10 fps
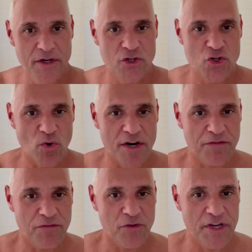
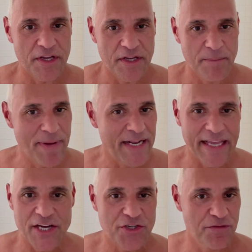Drug-free,
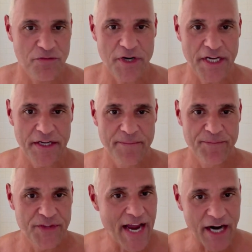medication-free,
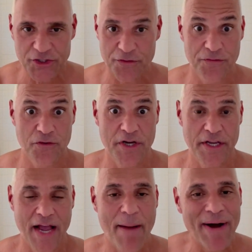
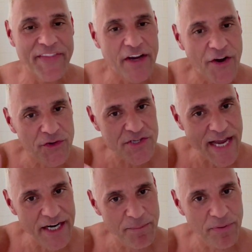doctor-free. I'm on the other
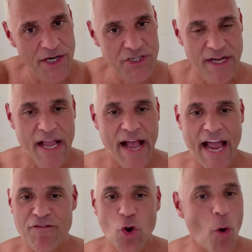side of depression. I
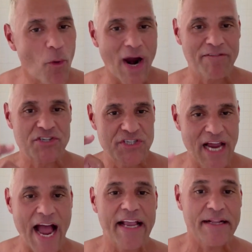have no more.
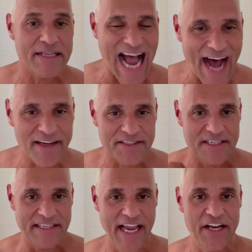I can honestly
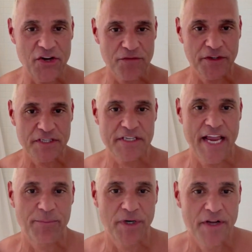stand here in front of this
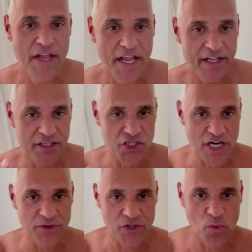camera and just
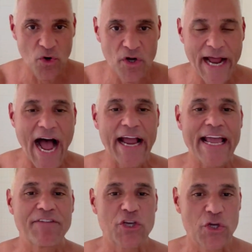shout to the world, I
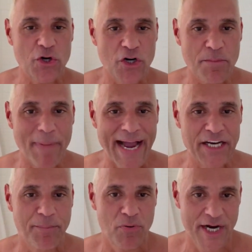have cured my
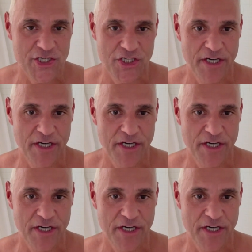depression.